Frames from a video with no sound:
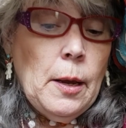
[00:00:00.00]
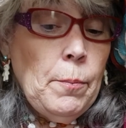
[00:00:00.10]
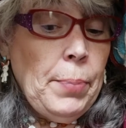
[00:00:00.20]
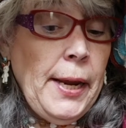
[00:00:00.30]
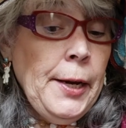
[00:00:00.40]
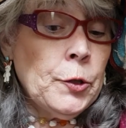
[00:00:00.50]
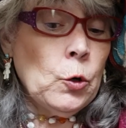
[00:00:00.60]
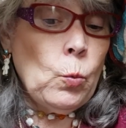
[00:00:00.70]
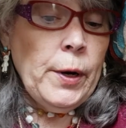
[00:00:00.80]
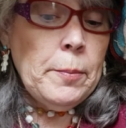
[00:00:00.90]

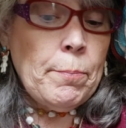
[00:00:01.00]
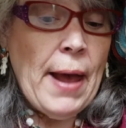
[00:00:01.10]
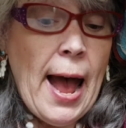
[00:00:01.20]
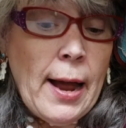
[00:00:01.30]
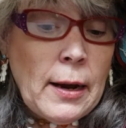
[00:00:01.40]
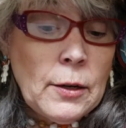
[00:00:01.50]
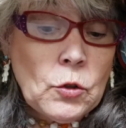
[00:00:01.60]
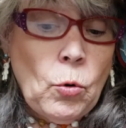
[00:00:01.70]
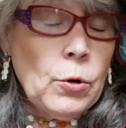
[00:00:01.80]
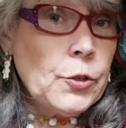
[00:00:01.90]
Peter went back
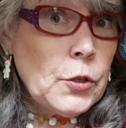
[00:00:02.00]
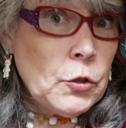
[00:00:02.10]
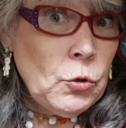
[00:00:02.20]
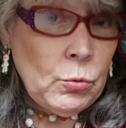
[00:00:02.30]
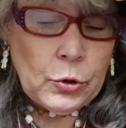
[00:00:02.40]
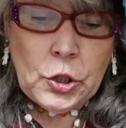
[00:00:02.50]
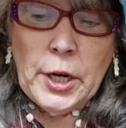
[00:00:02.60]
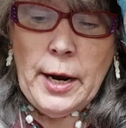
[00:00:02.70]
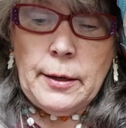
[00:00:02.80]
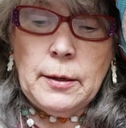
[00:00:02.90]
towards the tool
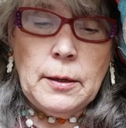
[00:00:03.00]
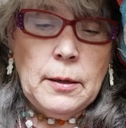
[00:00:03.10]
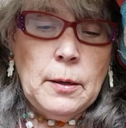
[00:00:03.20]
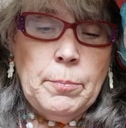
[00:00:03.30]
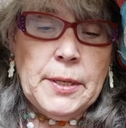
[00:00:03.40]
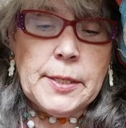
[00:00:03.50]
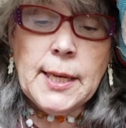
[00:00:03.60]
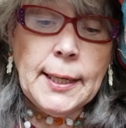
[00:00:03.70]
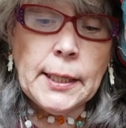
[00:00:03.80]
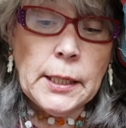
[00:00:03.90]
shed, but
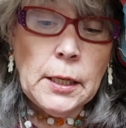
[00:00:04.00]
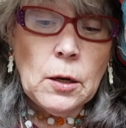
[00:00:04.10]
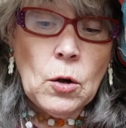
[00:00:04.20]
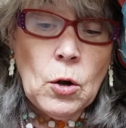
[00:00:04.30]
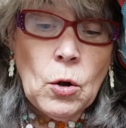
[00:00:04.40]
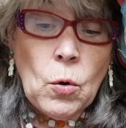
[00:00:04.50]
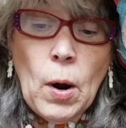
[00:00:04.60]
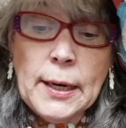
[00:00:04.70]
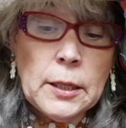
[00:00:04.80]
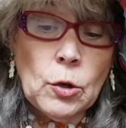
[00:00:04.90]
suddenly,
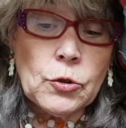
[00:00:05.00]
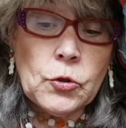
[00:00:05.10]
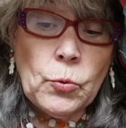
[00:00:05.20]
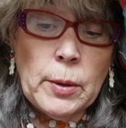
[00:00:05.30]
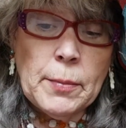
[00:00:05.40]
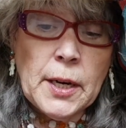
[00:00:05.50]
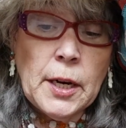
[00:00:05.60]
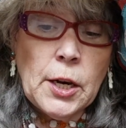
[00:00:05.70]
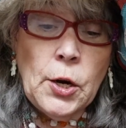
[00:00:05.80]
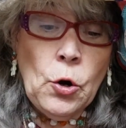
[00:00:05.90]
quite close to him,
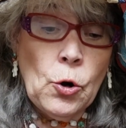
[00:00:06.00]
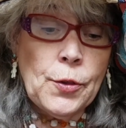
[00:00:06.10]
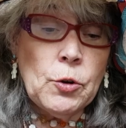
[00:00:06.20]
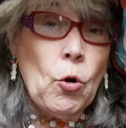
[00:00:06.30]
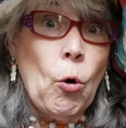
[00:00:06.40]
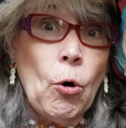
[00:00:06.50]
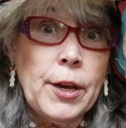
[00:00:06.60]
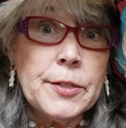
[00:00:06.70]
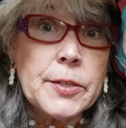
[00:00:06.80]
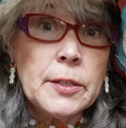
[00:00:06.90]
he heard the
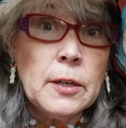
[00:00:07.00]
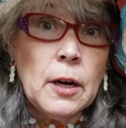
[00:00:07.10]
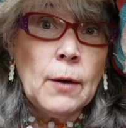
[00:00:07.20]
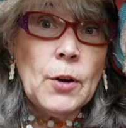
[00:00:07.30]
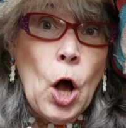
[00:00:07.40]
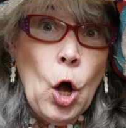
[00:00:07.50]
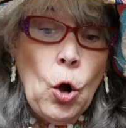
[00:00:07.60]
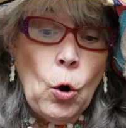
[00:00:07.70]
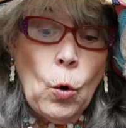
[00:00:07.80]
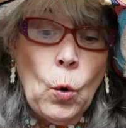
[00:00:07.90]
noise of a
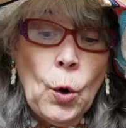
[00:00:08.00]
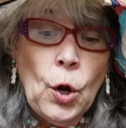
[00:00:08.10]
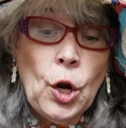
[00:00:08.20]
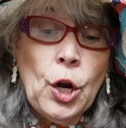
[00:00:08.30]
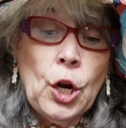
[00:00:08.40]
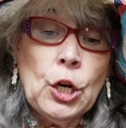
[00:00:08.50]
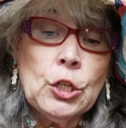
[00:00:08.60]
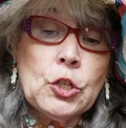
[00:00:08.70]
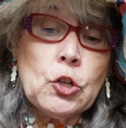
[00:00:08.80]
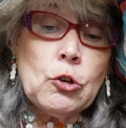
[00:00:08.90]
hoe.
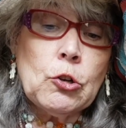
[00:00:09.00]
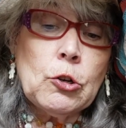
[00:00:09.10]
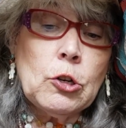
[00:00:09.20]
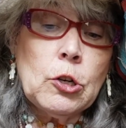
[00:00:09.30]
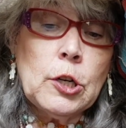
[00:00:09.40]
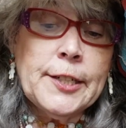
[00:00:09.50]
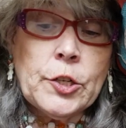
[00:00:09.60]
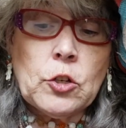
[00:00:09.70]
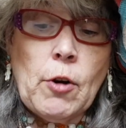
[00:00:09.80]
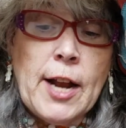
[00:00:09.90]

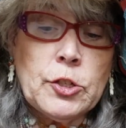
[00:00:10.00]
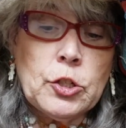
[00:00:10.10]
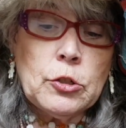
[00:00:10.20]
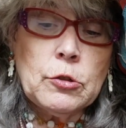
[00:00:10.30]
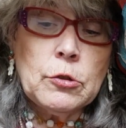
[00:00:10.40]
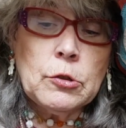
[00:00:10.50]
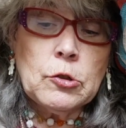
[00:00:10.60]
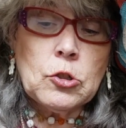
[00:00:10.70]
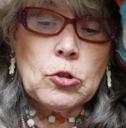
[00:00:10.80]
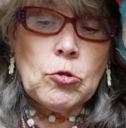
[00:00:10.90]
Scratch, scratch,
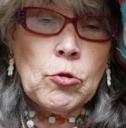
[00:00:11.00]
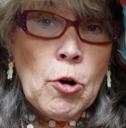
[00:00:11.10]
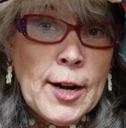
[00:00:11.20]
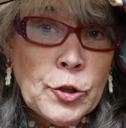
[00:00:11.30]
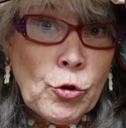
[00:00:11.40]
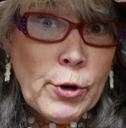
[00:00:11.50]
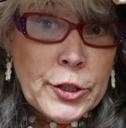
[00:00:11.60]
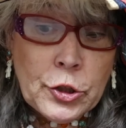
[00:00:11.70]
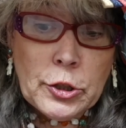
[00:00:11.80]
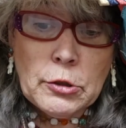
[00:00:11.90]
scratch,
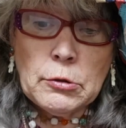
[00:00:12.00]
scratch.